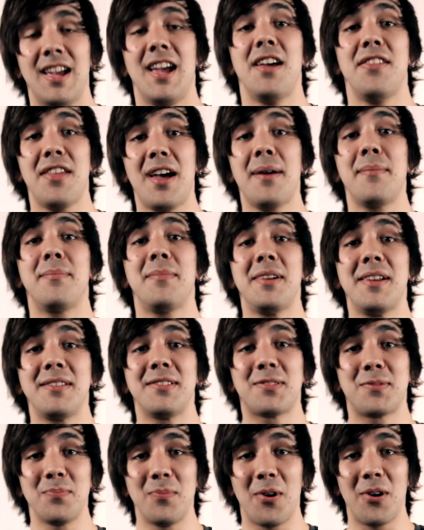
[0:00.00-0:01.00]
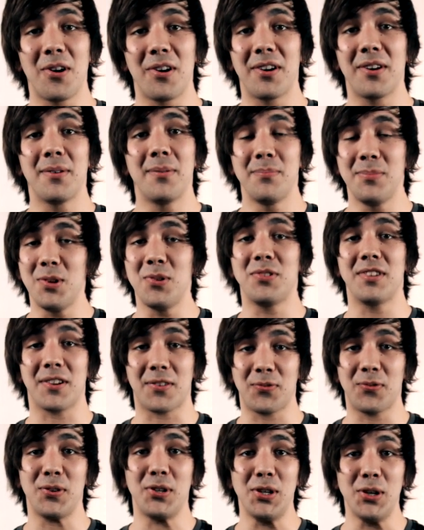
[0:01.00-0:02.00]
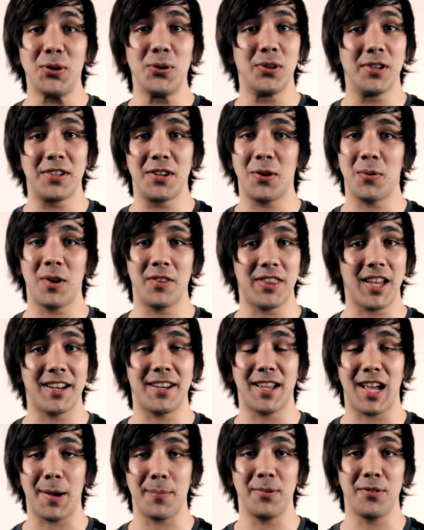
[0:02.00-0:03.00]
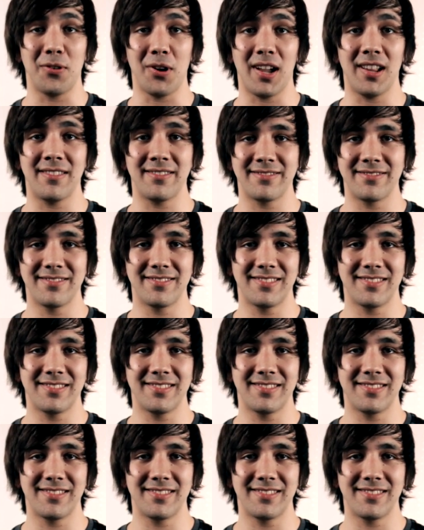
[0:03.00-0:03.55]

And that means more music for you, and you don't want that to happen, right?